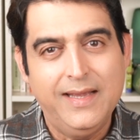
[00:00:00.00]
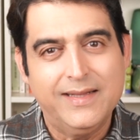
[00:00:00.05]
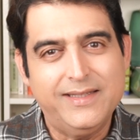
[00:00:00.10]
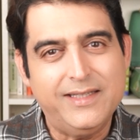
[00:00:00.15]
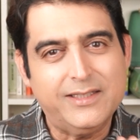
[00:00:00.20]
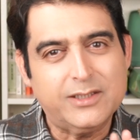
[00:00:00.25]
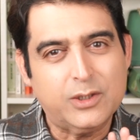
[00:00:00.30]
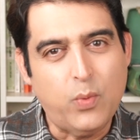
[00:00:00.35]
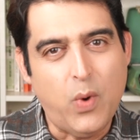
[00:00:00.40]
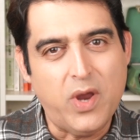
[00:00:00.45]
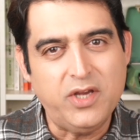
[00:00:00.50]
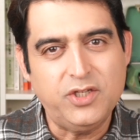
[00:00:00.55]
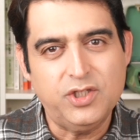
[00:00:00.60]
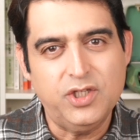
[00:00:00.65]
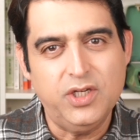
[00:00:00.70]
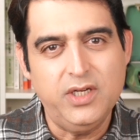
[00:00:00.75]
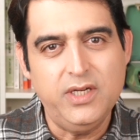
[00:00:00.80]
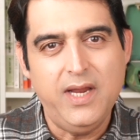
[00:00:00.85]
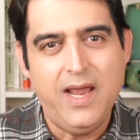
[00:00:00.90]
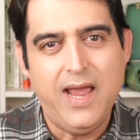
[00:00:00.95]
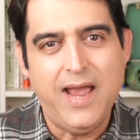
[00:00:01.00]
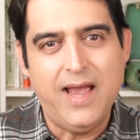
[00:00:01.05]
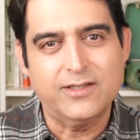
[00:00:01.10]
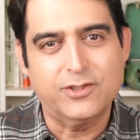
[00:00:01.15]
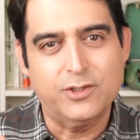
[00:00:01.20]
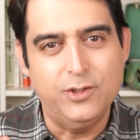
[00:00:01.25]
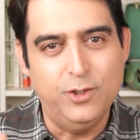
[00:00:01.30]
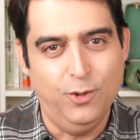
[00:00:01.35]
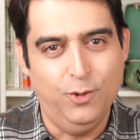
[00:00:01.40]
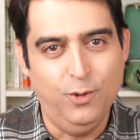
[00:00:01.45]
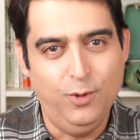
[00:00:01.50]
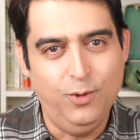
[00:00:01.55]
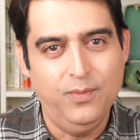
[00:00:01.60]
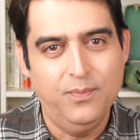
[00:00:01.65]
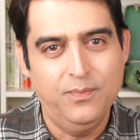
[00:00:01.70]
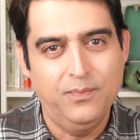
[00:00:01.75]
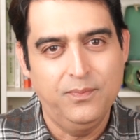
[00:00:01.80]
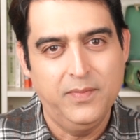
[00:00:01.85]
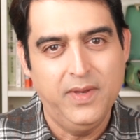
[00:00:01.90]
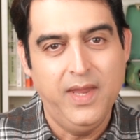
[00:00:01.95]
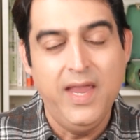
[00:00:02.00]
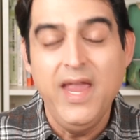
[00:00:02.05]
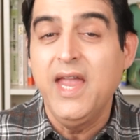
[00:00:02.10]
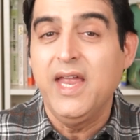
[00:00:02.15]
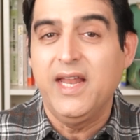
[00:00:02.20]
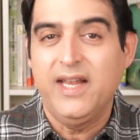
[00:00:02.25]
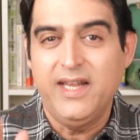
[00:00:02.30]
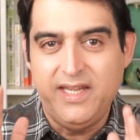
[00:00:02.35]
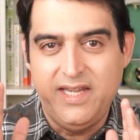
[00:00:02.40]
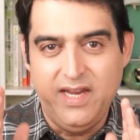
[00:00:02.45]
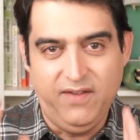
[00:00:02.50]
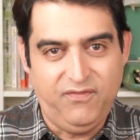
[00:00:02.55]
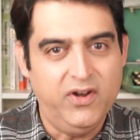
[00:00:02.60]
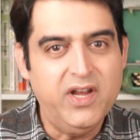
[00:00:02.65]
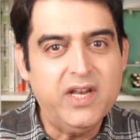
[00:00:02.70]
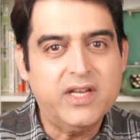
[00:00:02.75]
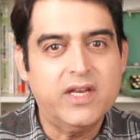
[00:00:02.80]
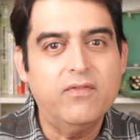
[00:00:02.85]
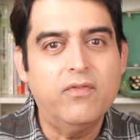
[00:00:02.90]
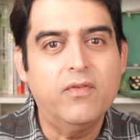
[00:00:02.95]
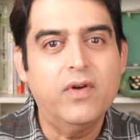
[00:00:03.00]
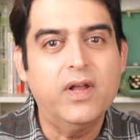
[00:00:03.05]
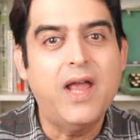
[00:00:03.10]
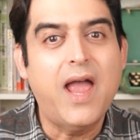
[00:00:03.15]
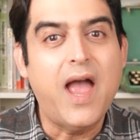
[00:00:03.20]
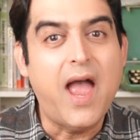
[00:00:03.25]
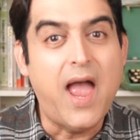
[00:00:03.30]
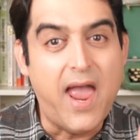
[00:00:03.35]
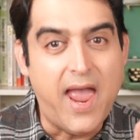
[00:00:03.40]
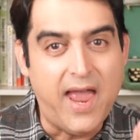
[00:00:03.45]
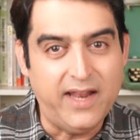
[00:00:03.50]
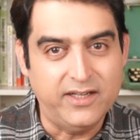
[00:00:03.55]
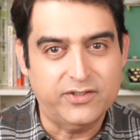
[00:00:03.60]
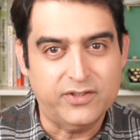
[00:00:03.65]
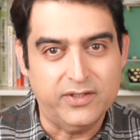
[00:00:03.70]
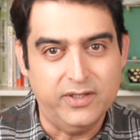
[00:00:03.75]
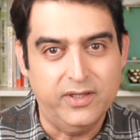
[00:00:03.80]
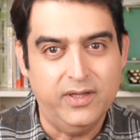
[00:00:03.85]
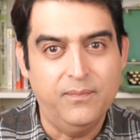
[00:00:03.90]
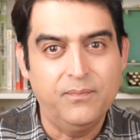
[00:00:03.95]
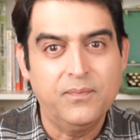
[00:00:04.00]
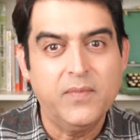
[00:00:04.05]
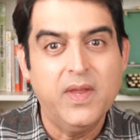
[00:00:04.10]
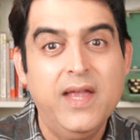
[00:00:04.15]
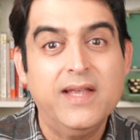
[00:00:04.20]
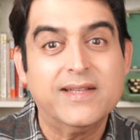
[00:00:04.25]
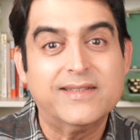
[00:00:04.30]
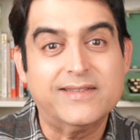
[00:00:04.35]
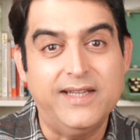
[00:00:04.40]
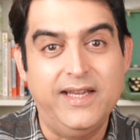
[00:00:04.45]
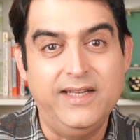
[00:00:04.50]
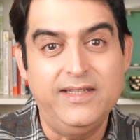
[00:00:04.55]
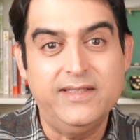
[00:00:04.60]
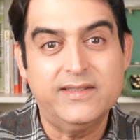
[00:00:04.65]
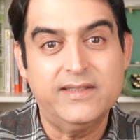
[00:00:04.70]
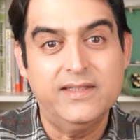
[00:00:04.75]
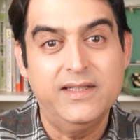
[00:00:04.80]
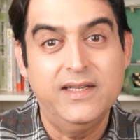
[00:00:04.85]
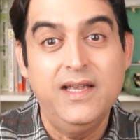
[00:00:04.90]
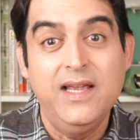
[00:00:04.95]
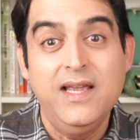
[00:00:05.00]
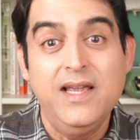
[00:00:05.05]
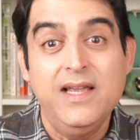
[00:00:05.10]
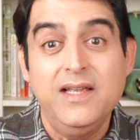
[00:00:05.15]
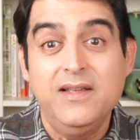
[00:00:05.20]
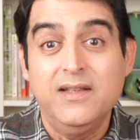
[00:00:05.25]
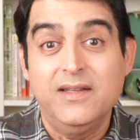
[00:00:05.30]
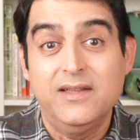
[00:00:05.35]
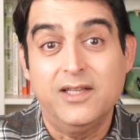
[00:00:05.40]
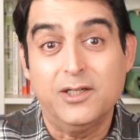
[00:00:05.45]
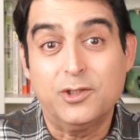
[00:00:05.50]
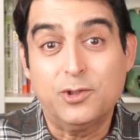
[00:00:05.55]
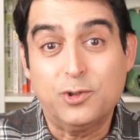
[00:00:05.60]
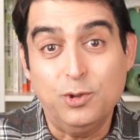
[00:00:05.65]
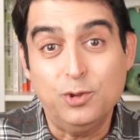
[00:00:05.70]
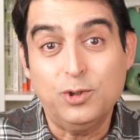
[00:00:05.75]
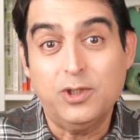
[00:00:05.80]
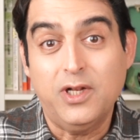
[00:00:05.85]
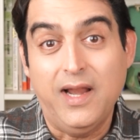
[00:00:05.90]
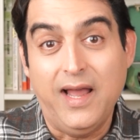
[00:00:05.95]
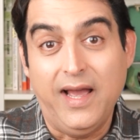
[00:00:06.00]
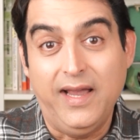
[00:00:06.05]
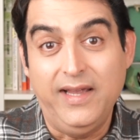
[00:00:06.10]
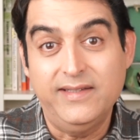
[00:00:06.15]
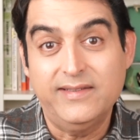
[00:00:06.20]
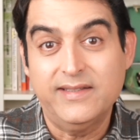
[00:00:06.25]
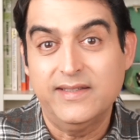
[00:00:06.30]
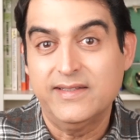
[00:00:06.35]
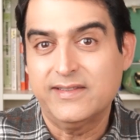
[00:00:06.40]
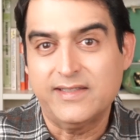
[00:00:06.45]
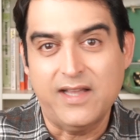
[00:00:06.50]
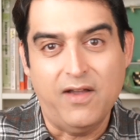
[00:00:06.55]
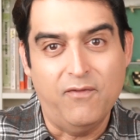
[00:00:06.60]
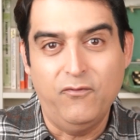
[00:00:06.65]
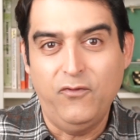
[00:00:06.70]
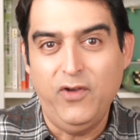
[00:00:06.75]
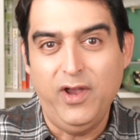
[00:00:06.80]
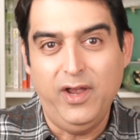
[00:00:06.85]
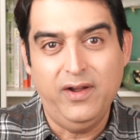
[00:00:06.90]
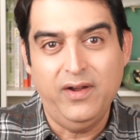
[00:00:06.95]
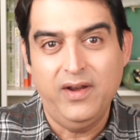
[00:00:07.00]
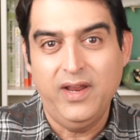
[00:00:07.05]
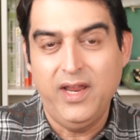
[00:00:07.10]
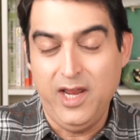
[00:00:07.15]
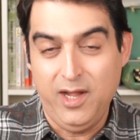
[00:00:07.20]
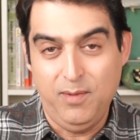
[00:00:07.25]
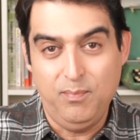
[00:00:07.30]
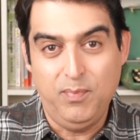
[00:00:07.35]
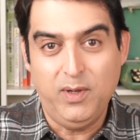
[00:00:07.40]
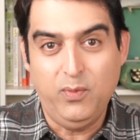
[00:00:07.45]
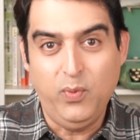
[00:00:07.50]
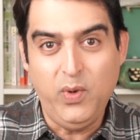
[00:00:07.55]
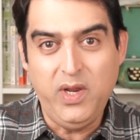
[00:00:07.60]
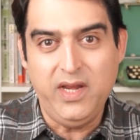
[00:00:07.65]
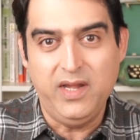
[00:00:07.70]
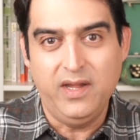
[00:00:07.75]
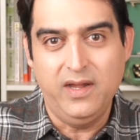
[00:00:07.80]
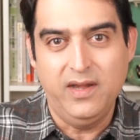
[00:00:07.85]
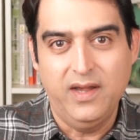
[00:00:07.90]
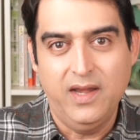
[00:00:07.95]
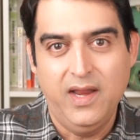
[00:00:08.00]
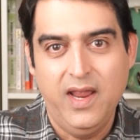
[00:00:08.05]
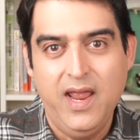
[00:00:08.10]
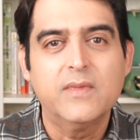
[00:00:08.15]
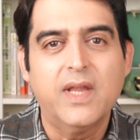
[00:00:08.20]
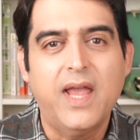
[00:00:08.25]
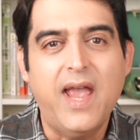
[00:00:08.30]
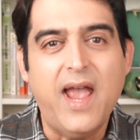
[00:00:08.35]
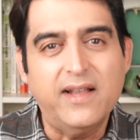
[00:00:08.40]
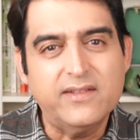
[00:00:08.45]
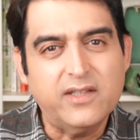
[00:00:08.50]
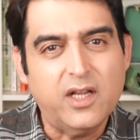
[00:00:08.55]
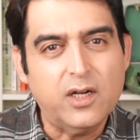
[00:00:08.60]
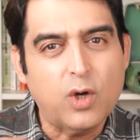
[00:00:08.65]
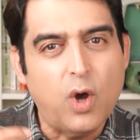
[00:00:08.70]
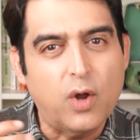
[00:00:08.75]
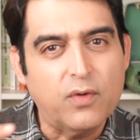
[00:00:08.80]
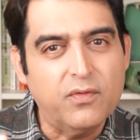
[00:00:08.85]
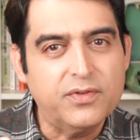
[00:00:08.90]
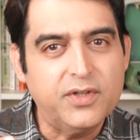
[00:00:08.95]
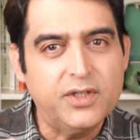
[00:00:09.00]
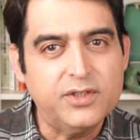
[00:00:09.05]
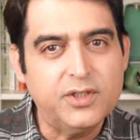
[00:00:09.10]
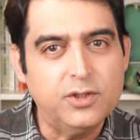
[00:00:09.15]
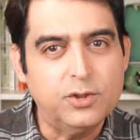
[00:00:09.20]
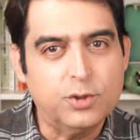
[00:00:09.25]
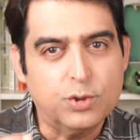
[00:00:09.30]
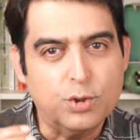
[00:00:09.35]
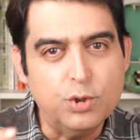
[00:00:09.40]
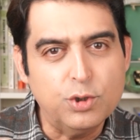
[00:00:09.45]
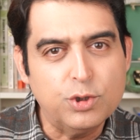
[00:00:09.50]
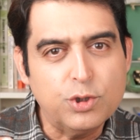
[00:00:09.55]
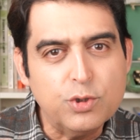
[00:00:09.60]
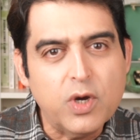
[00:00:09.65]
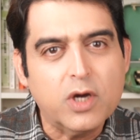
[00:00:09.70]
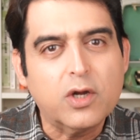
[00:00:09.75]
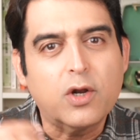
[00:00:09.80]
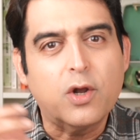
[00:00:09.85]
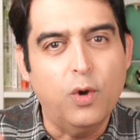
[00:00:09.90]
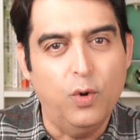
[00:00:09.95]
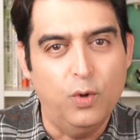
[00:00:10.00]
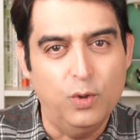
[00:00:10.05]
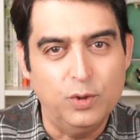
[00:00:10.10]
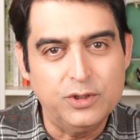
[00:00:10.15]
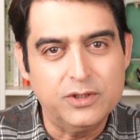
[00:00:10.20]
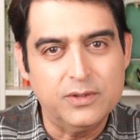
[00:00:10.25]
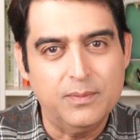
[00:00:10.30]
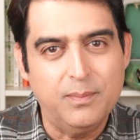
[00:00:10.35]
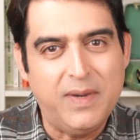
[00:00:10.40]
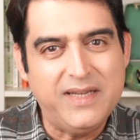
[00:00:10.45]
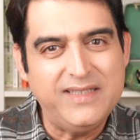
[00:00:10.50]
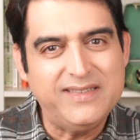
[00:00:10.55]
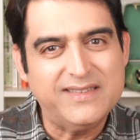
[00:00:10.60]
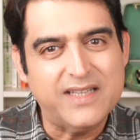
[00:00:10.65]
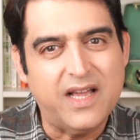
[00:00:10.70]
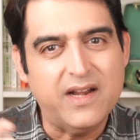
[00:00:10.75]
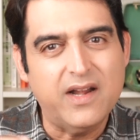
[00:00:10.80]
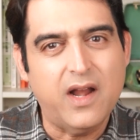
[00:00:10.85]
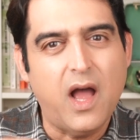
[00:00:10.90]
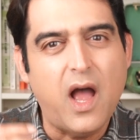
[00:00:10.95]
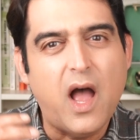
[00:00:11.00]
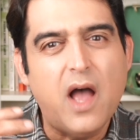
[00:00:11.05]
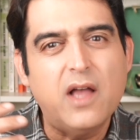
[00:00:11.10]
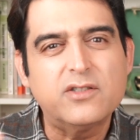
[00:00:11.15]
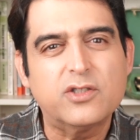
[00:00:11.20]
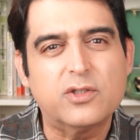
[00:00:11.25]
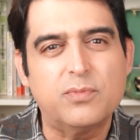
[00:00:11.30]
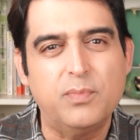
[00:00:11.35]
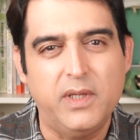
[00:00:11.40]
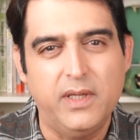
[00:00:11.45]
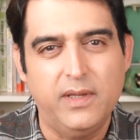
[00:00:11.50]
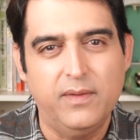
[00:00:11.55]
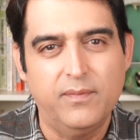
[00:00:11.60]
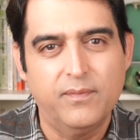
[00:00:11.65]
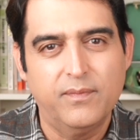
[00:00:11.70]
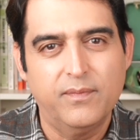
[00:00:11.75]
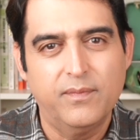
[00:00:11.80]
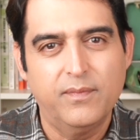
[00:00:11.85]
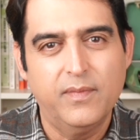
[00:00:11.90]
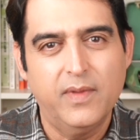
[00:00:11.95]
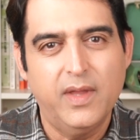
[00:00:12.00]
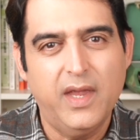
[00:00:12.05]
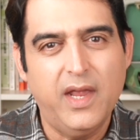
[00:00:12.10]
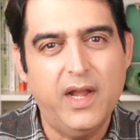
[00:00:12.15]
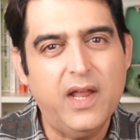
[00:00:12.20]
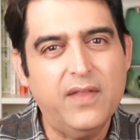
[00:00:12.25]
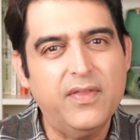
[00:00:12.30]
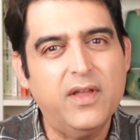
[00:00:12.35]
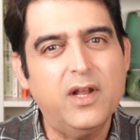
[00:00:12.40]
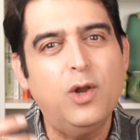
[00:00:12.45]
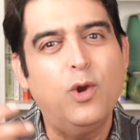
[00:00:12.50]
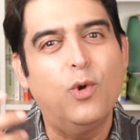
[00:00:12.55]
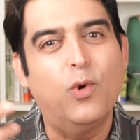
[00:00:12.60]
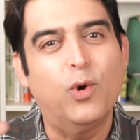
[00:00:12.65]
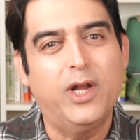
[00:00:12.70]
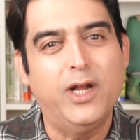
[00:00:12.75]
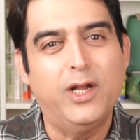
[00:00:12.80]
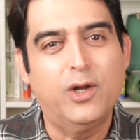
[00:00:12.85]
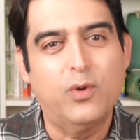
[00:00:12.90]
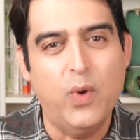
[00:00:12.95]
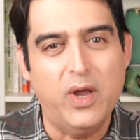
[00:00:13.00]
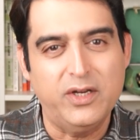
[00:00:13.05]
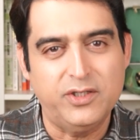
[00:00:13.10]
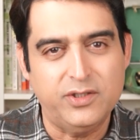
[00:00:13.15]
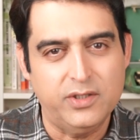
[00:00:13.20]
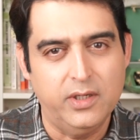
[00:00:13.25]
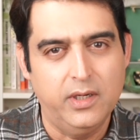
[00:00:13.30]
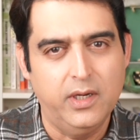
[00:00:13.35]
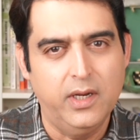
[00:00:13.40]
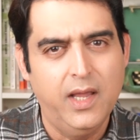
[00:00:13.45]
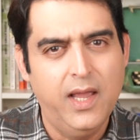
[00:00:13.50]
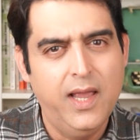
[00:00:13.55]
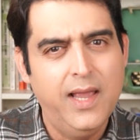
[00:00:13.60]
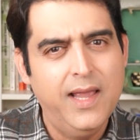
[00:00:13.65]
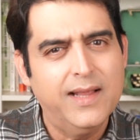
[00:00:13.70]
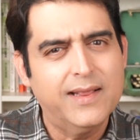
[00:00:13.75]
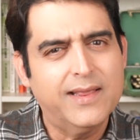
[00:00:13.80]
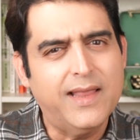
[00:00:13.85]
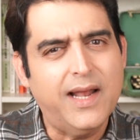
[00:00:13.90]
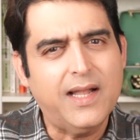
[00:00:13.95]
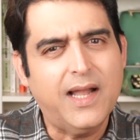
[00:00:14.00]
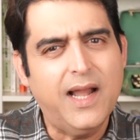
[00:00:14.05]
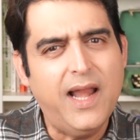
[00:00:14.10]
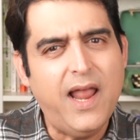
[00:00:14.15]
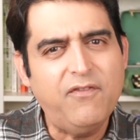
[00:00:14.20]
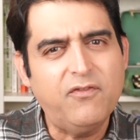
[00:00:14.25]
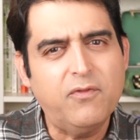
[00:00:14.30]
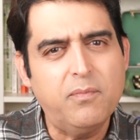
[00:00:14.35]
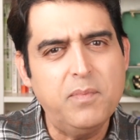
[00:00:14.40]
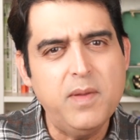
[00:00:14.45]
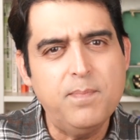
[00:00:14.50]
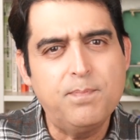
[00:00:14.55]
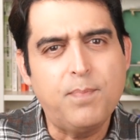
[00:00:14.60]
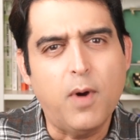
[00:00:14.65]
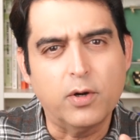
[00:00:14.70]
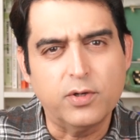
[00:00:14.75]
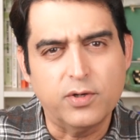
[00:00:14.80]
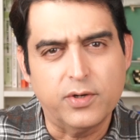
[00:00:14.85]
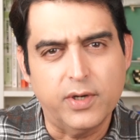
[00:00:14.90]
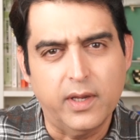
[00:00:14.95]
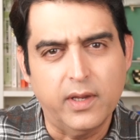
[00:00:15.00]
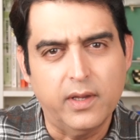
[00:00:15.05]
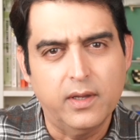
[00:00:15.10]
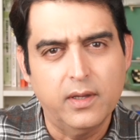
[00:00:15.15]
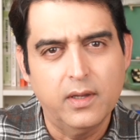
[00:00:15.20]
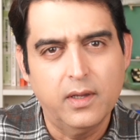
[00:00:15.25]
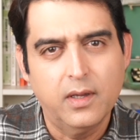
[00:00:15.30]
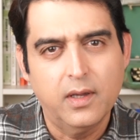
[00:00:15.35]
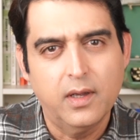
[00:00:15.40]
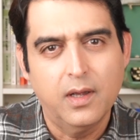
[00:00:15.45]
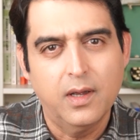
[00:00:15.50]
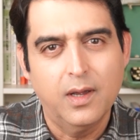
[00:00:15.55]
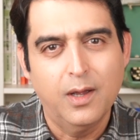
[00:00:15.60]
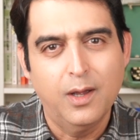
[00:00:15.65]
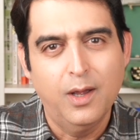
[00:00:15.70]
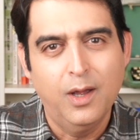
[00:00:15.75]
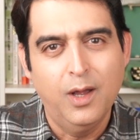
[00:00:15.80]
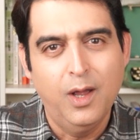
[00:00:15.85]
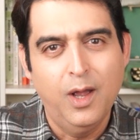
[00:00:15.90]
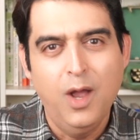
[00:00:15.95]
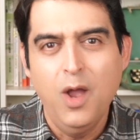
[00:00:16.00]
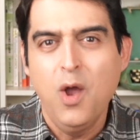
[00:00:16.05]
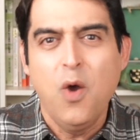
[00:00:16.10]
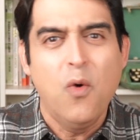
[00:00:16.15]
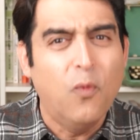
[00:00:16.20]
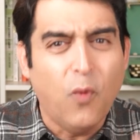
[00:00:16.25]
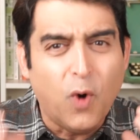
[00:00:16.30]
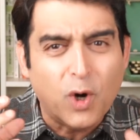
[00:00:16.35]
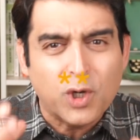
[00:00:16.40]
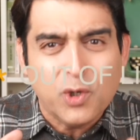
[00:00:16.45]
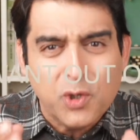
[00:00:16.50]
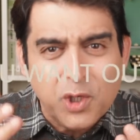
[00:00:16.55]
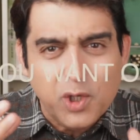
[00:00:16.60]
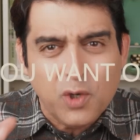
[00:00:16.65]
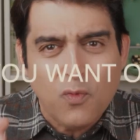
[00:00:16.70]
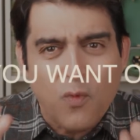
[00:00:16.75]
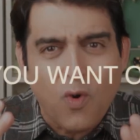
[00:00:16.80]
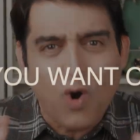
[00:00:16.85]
This question has no definitive answer since the truth lies somewhere in between. As our conversation drew to a close, my son asked me another loaded question that left me pondering. What do you